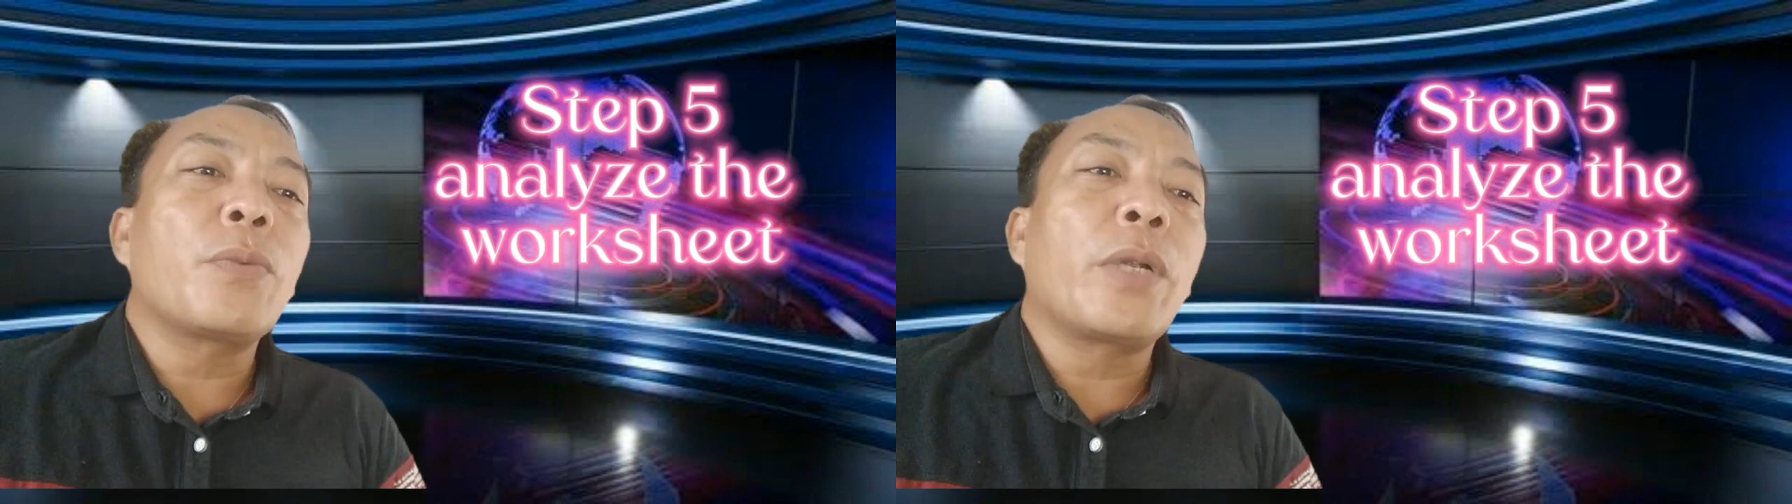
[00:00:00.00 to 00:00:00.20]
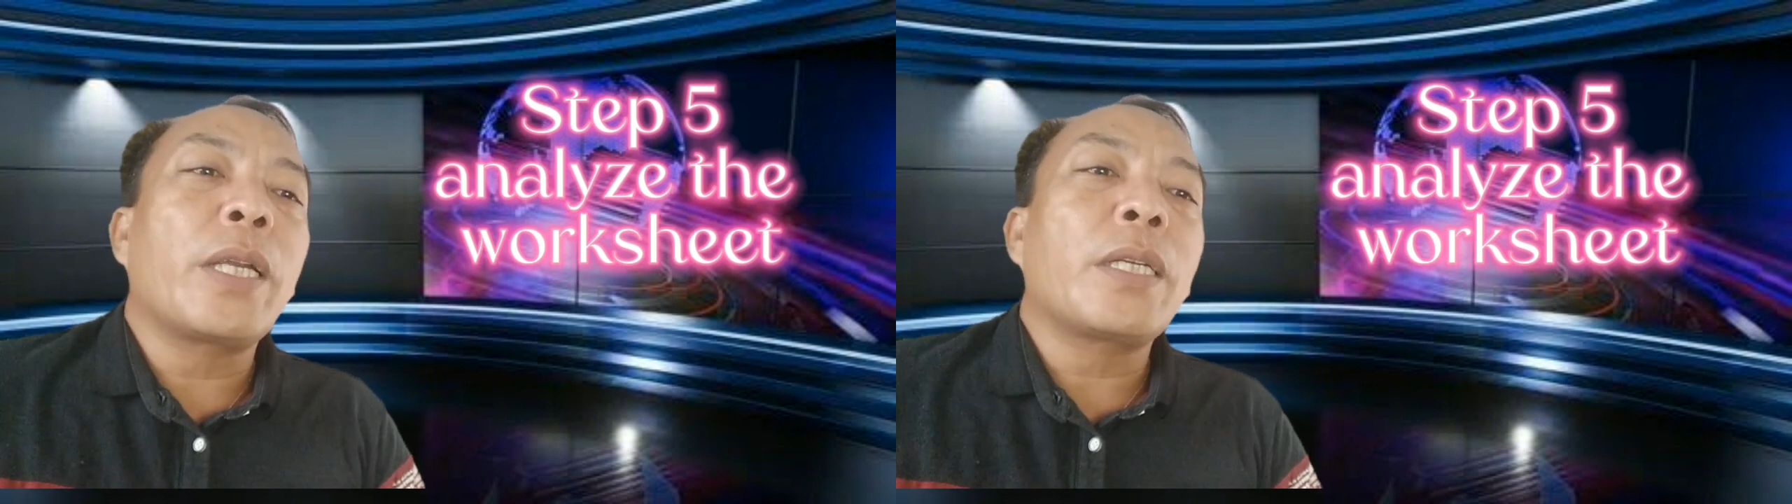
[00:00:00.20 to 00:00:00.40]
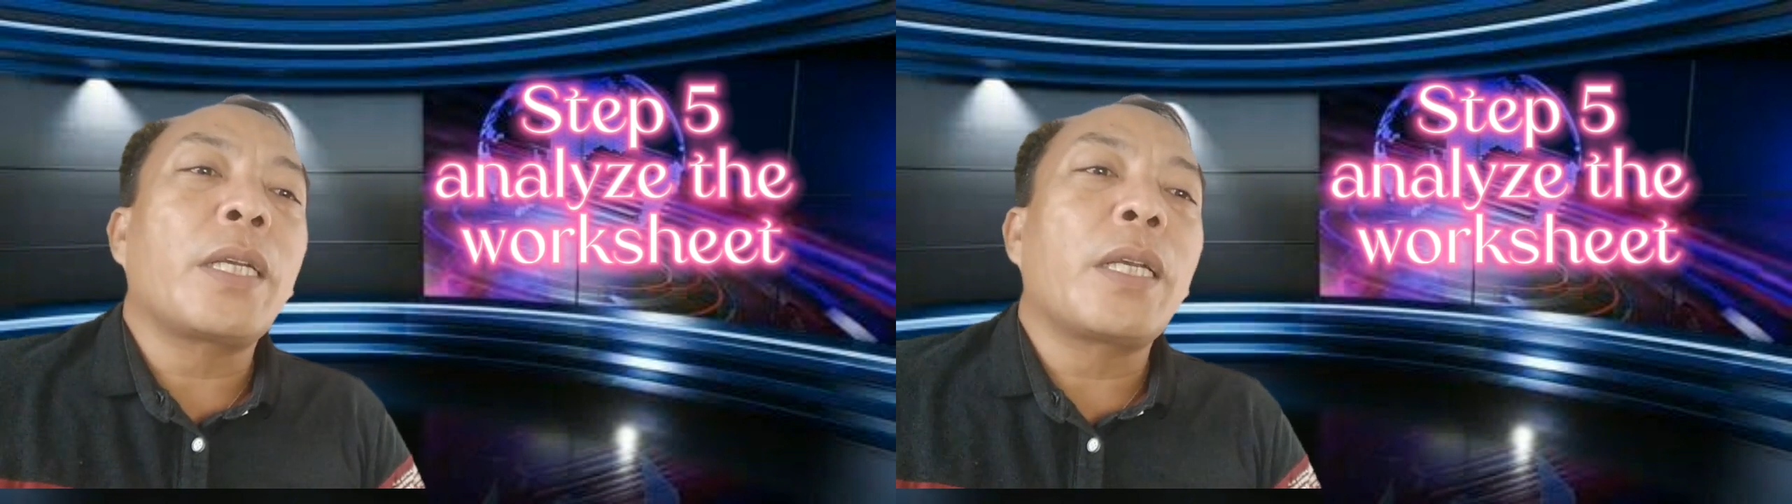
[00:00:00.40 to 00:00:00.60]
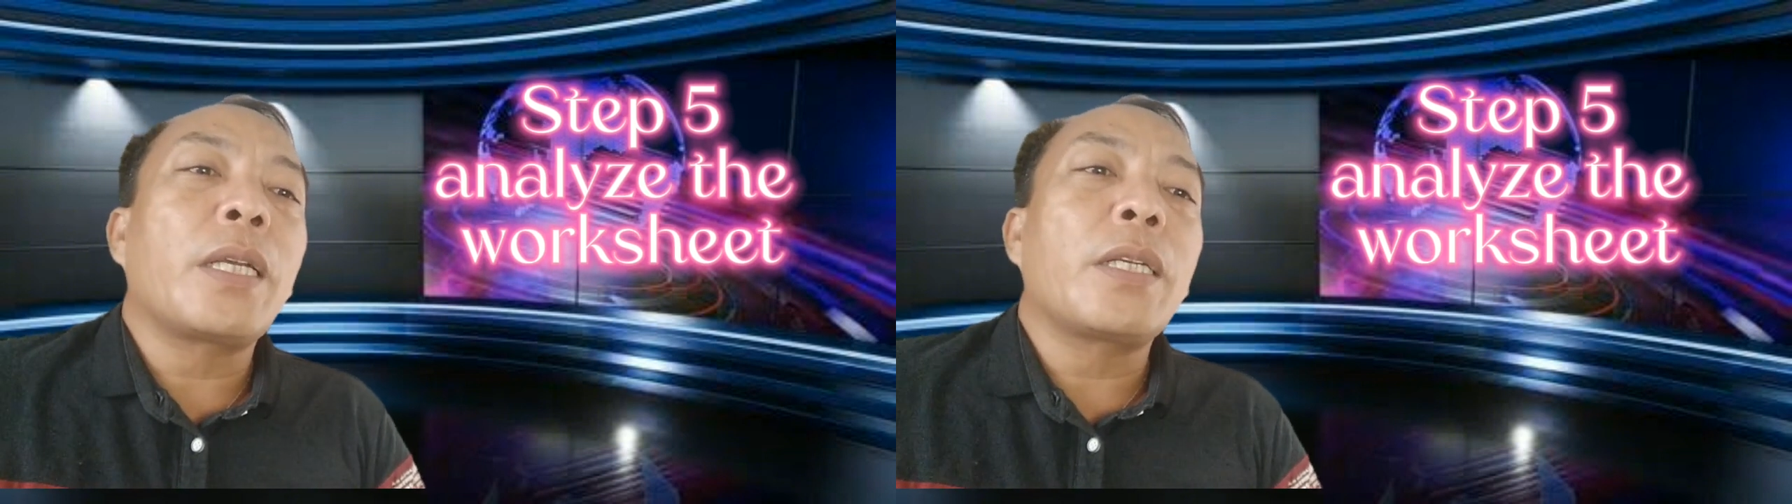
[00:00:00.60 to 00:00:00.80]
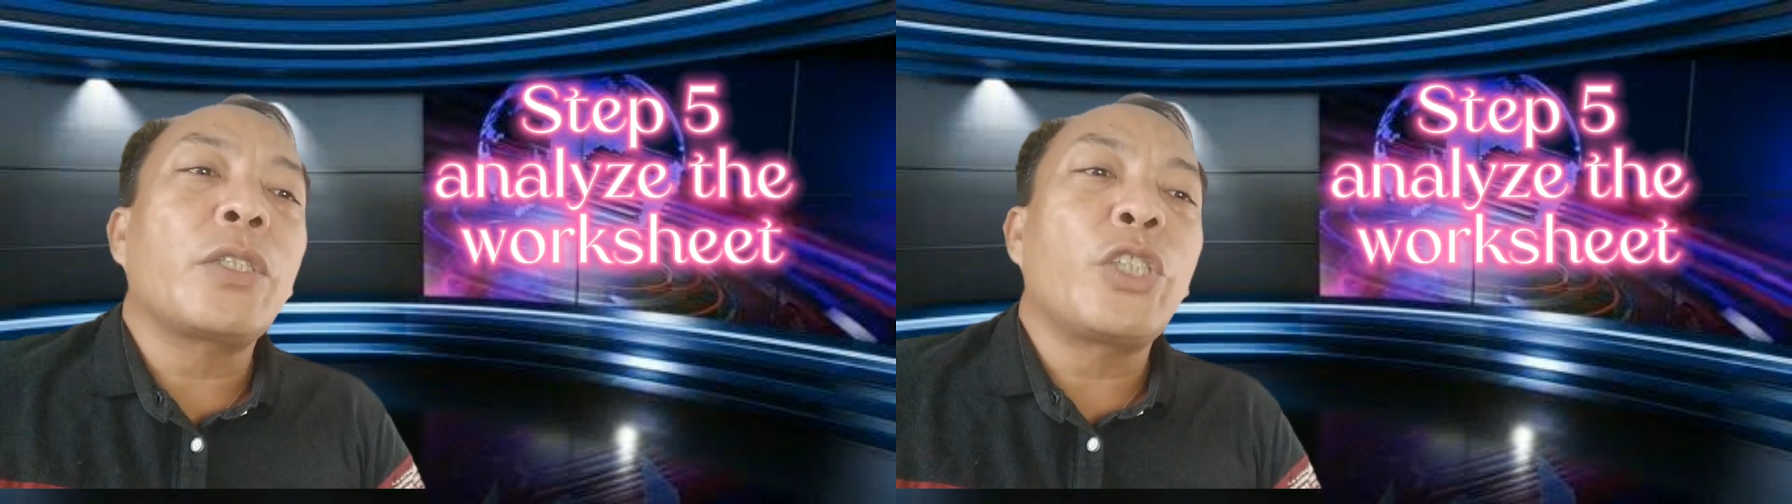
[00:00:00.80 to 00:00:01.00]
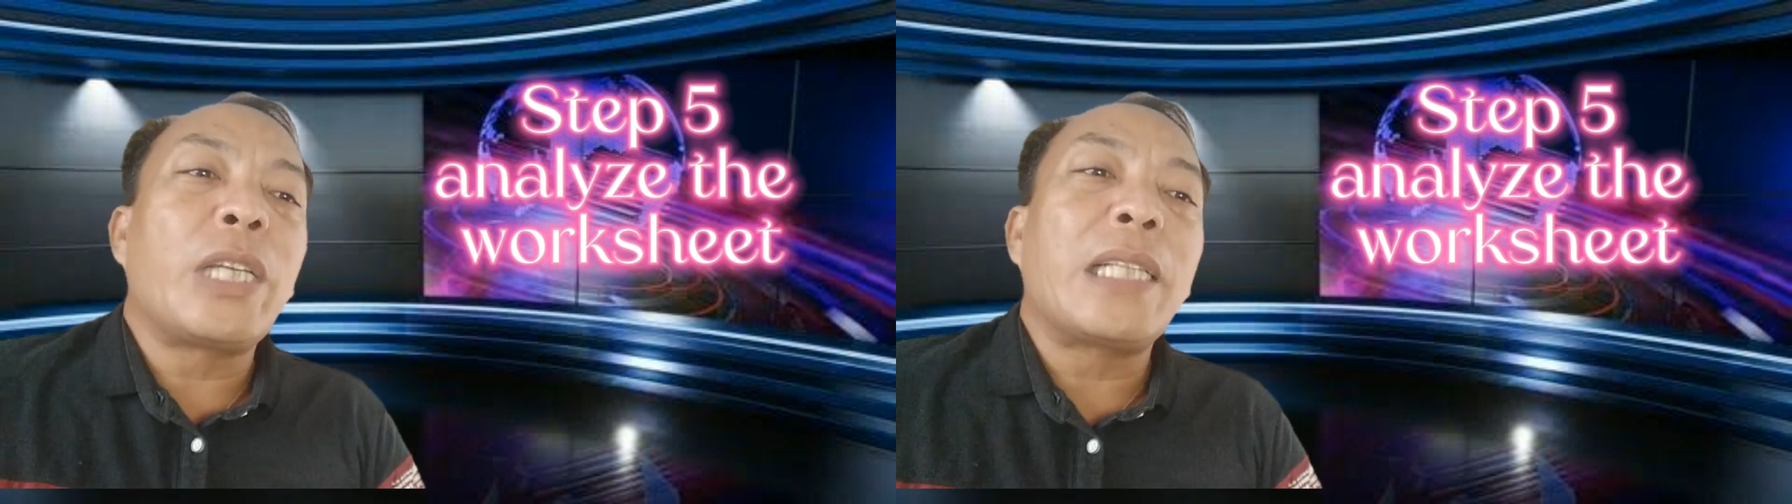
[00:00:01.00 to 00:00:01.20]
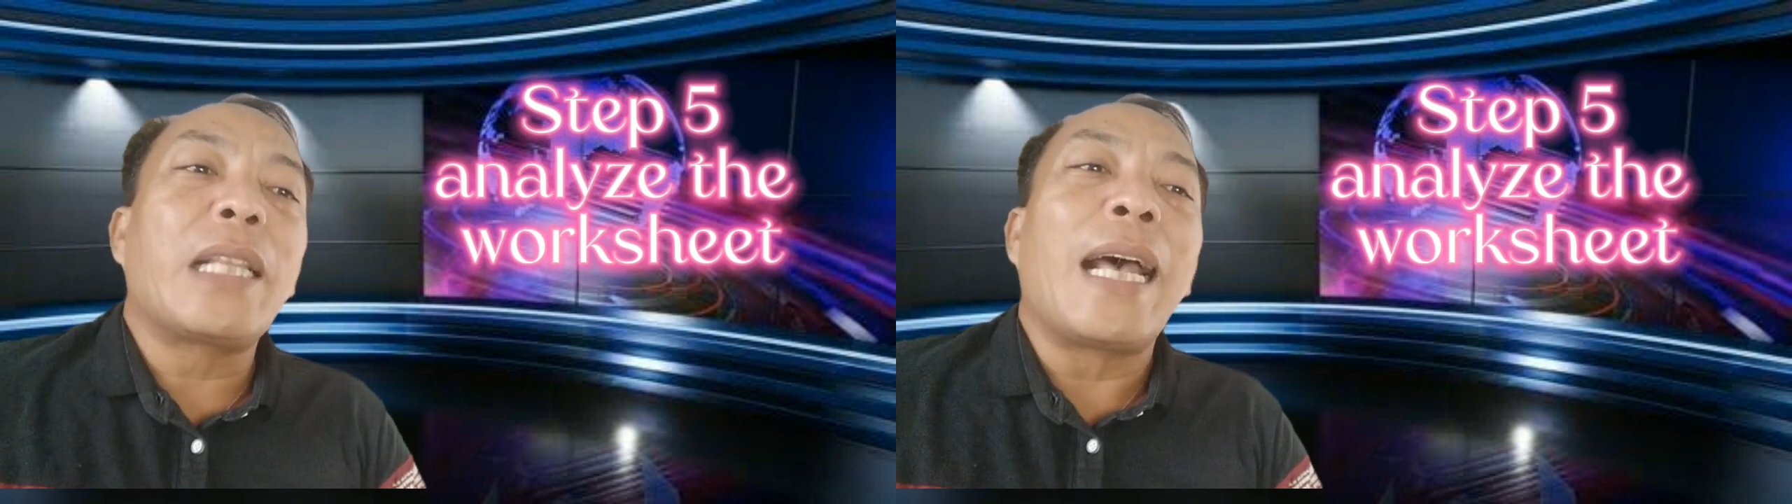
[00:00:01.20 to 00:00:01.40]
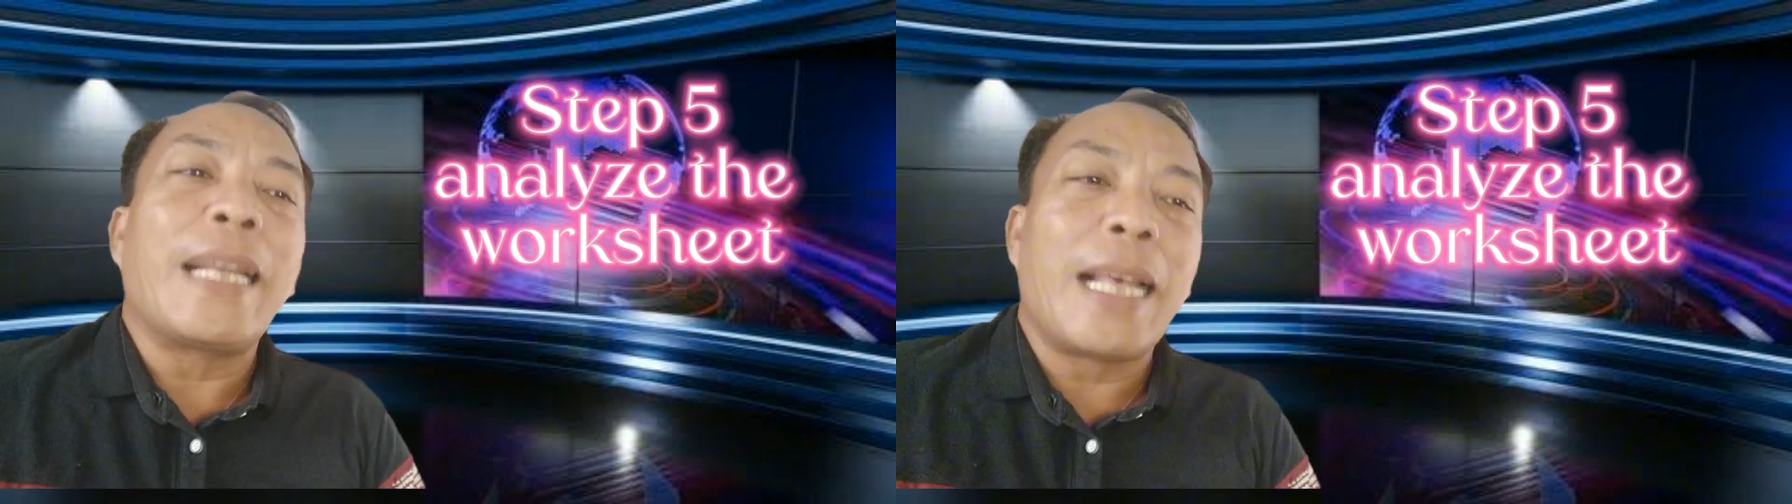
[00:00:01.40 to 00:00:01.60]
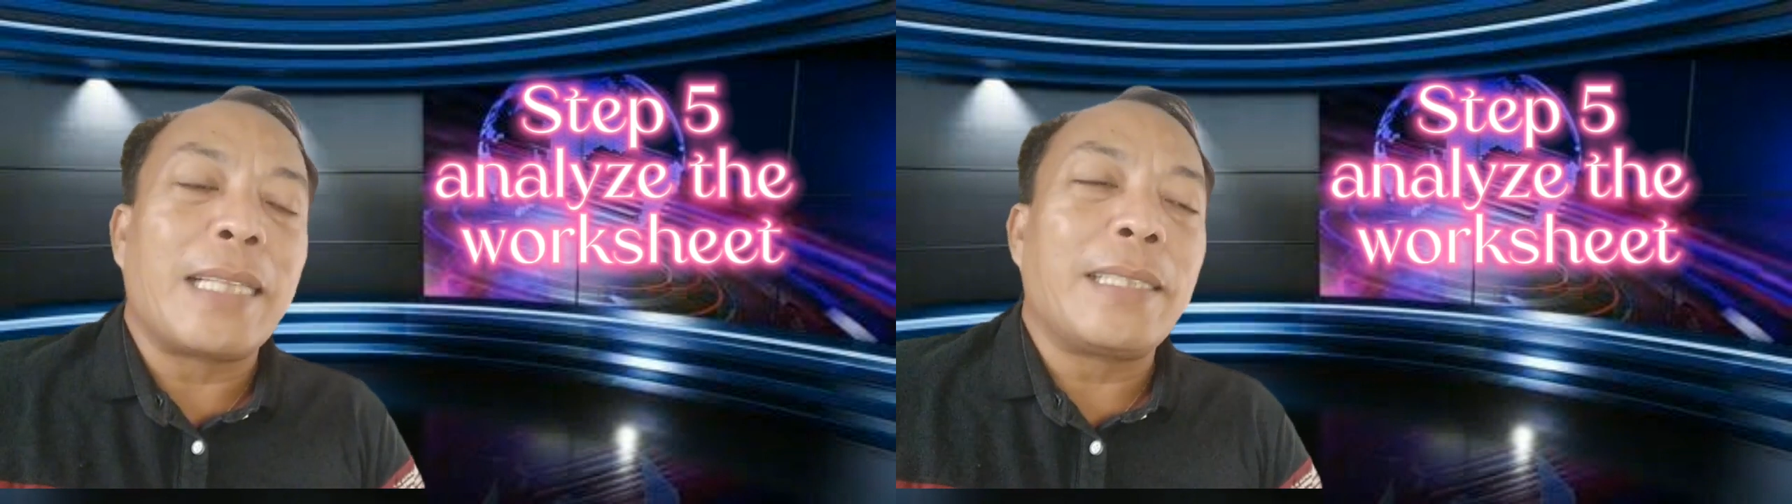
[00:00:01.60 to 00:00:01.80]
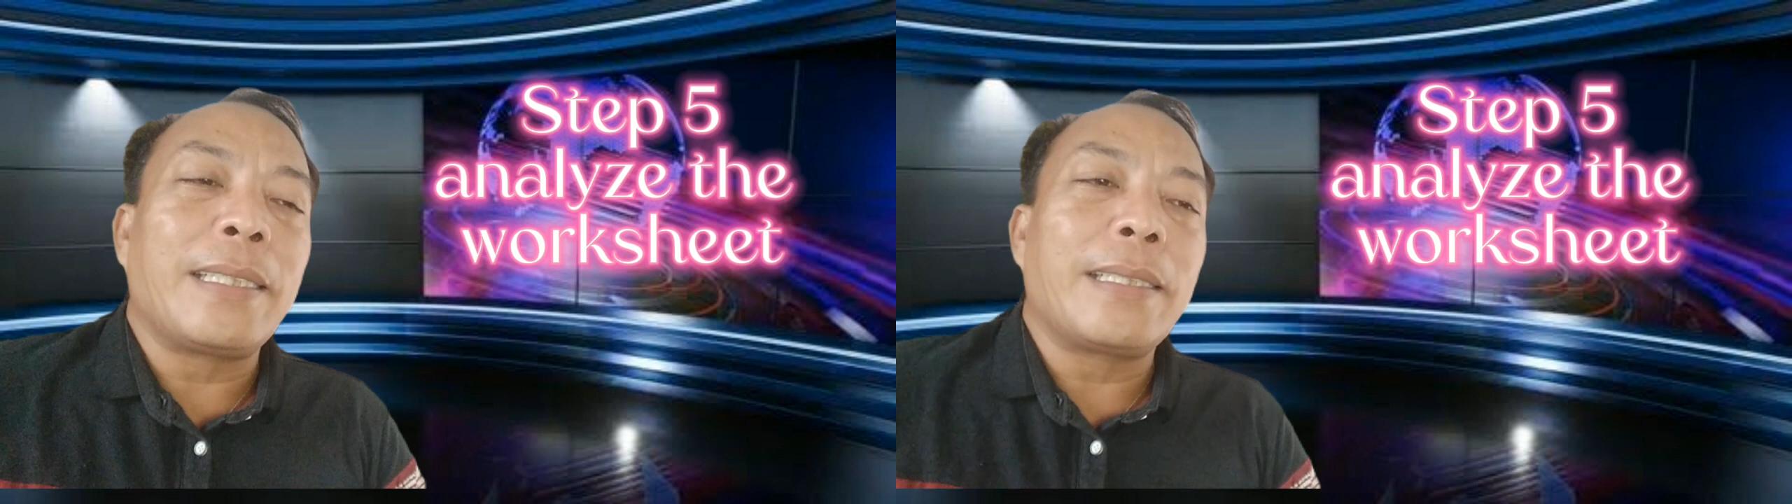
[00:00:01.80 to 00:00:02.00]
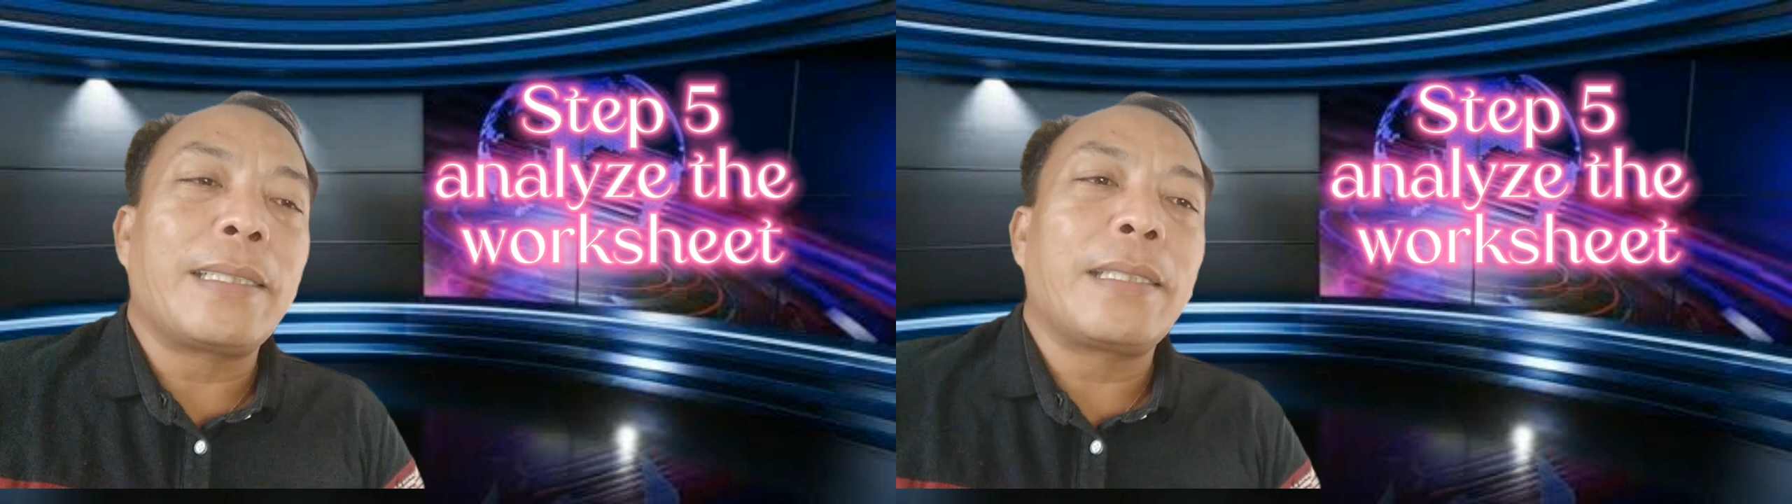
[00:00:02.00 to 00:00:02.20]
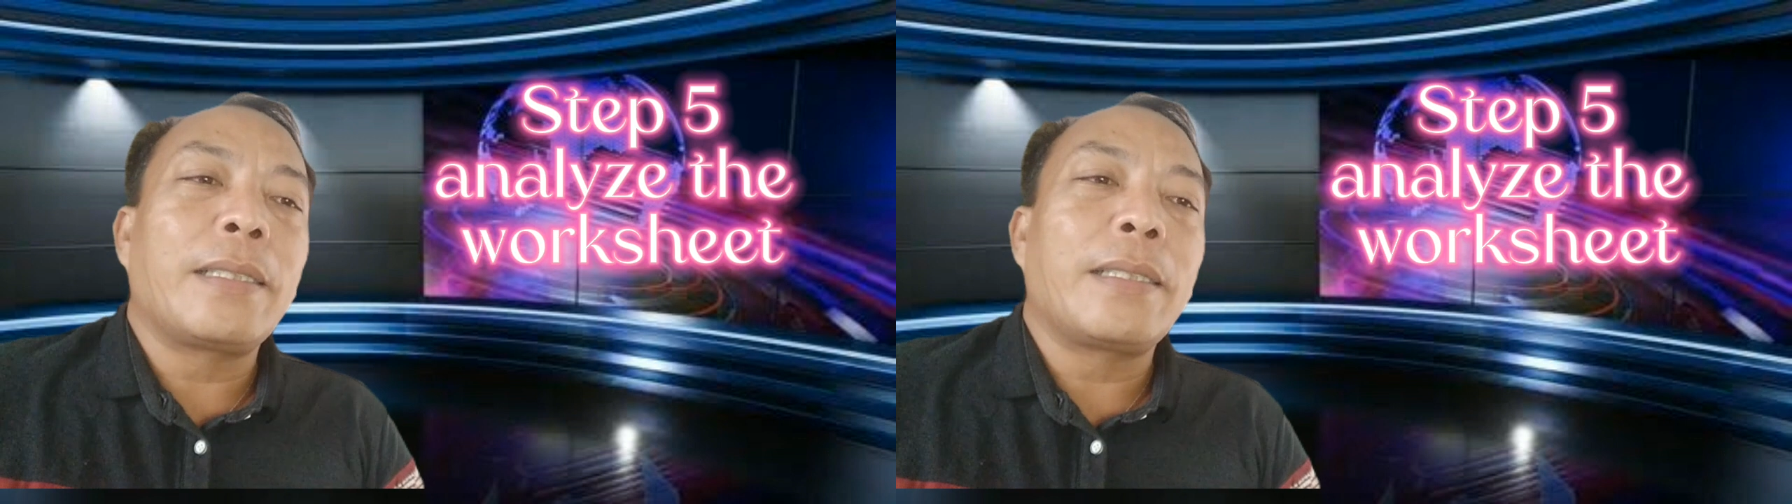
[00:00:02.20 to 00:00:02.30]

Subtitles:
worksheet analysis.